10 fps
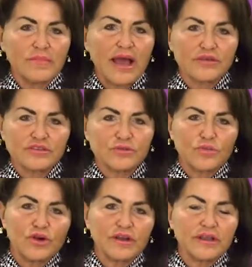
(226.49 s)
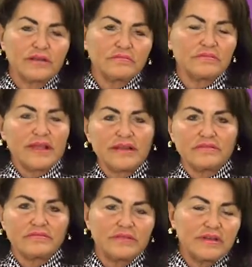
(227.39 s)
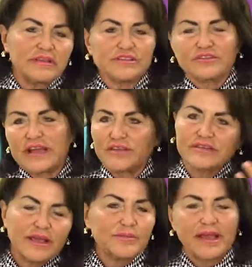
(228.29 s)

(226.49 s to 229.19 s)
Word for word: how does it work and and is there downtime?